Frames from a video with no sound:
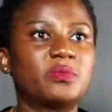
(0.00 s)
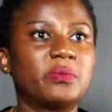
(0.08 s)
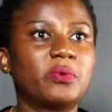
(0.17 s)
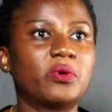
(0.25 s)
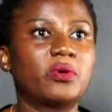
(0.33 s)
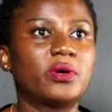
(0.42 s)

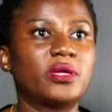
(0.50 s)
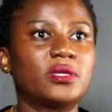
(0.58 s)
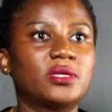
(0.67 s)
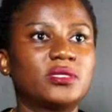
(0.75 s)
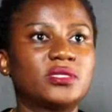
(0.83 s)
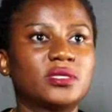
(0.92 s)
people go
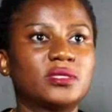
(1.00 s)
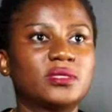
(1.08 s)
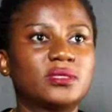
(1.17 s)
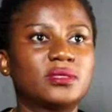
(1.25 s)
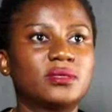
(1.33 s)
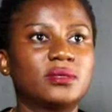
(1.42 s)
in, it's
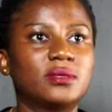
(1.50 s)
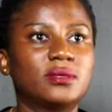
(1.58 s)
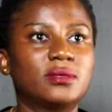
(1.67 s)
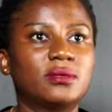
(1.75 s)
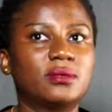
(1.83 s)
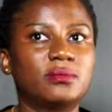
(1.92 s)
just
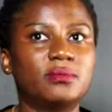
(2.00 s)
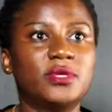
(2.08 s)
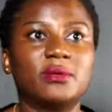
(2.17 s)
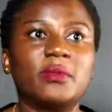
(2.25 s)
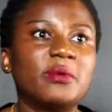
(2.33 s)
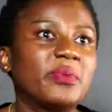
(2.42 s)

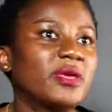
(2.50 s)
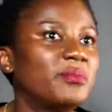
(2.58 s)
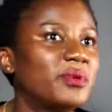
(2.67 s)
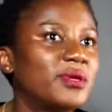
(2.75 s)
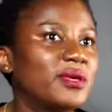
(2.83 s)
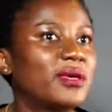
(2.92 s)
me and my
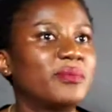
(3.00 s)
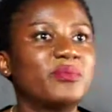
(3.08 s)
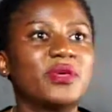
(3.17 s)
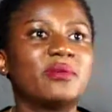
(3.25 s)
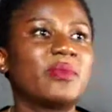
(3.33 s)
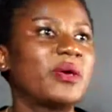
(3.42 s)
baby and
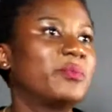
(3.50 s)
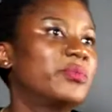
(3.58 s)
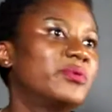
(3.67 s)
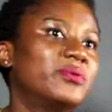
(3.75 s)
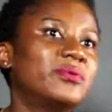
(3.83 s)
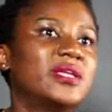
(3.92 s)
me and my
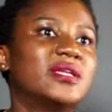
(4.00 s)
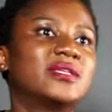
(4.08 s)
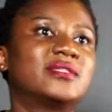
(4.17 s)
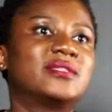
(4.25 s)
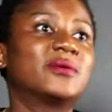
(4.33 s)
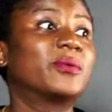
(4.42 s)
boo, and
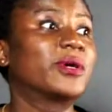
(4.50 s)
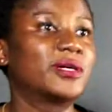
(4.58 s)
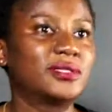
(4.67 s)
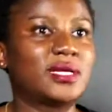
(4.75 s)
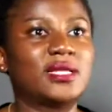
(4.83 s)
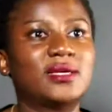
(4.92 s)
it's the
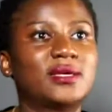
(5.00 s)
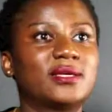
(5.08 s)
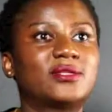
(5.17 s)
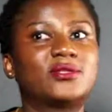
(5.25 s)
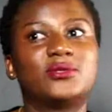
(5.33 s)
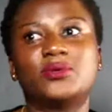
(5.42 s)
world. I think
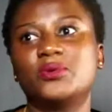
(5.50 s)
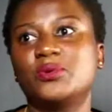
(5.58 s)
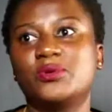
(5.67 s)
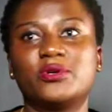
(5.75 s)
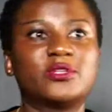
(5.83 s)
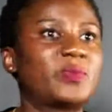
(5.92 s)
it's you,
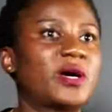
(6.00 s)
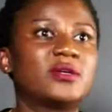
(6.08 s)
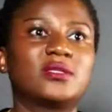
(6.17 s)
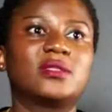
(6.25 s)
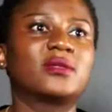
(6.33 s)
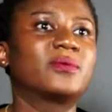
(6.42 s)
your
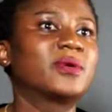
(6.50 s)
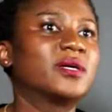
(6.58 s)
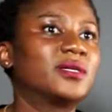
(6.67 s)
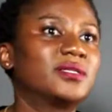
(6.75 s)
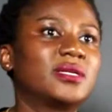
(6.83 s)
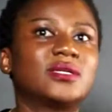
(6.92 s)
spouse, and the
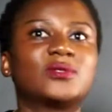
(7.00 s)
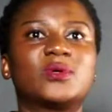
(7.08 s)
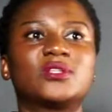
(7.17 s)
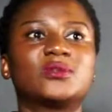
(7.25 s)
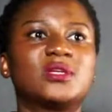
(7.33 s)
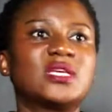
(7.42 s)
world, and it's
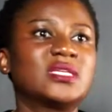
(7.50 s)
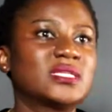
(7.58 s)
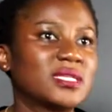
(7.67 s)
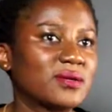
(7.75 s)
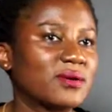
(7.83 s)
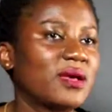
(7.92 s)
what's on
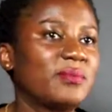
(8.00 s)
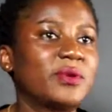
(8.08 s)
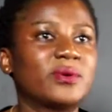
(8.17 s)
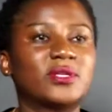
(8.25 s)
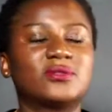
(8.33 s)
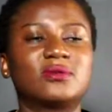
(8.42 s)
Instagram and
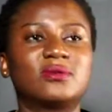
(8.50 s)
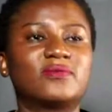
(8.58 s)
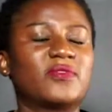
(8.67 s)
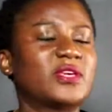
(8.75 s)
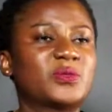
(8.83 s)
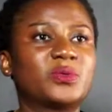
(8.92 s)
what's on
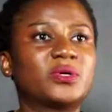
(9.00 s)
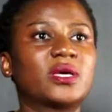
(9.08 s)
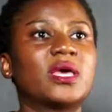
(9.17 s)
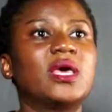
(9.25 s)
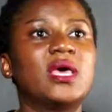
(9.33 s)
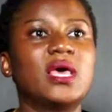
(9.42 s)
Facebook
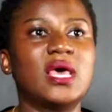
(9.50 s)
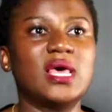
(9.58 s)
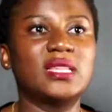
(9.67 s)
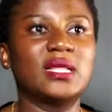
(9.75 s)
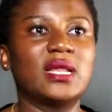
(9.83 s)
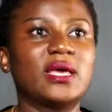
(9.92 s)

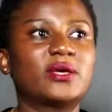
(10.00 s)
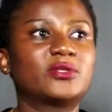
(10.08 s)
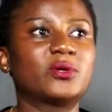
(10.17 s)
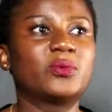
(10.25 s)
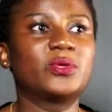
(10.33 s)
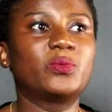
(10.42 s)
and the like.
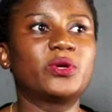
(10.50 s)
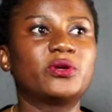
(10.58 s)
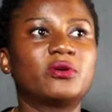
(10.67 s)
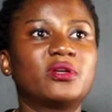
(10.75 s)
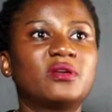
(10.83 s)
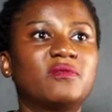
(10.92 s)
So we're
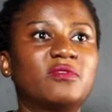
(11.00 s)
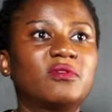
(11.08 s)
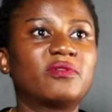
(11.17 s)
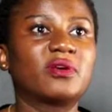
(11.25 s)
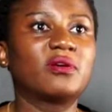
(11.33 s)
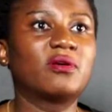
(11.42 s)
not
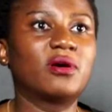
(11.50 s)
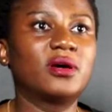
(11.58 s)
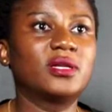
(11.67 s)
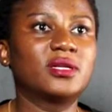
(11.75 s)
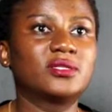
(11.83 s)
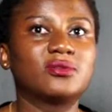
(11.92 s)
involving
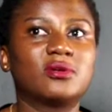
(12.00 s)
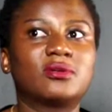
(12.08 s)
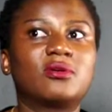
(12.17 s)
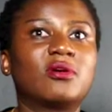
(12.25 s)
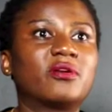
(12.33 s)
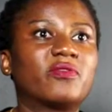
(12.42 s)
God. It's
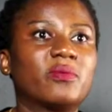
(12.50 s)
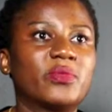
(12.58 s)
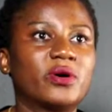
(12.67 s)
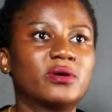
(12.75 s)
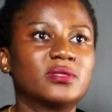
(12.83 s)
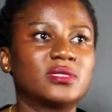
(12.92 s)
not God from
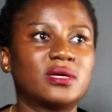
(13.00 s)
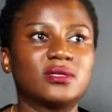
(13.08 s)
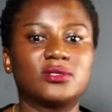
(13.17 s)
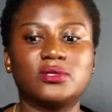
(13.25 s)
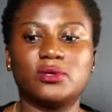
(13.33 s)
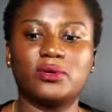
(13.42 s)
the
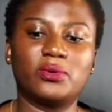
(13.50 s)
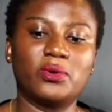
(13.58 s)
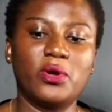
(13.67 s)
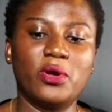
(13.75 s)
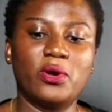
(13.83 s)
onset. So